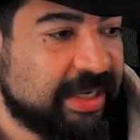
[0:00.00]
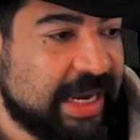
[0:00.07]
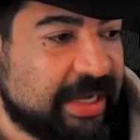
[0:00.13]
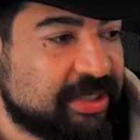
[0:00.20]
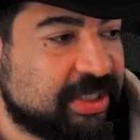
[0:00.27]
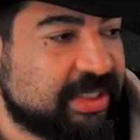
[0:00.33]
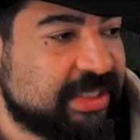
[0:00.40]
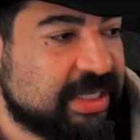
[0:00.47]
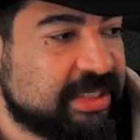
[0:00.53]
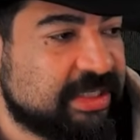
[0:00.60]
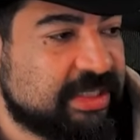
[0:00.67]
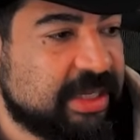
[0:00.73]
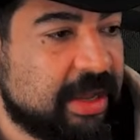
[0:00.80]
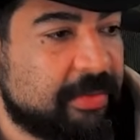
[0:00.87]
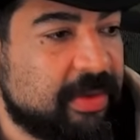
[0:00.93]
It actually sets
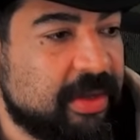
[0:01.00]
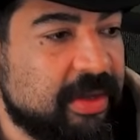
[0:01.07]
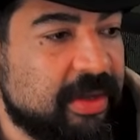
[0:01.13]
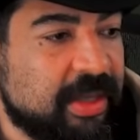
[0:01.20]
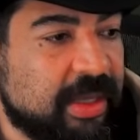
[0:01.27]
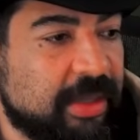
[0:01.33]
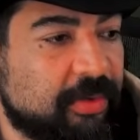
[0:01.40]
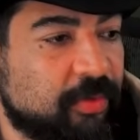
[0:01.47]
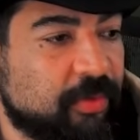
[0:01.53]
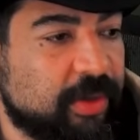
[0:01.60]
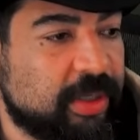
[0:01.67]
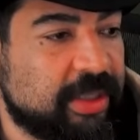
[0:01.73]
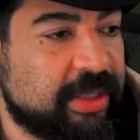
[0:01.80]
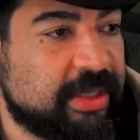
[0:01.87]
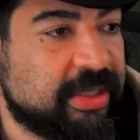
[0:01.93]
us up in
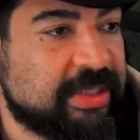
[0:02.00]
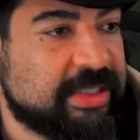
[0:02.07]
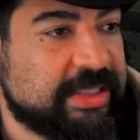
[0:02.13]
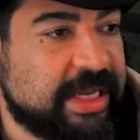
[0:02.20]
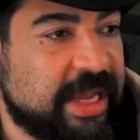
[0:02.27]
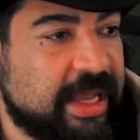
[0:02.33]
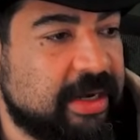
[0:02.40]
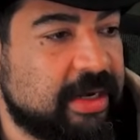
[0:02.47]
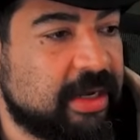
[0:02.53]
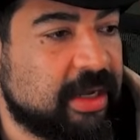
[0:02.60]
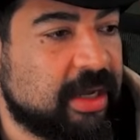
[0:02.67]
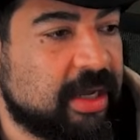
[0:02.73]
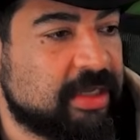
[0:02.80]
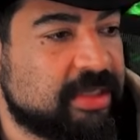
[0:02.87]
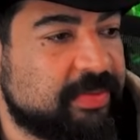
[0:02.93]
really good stead uh,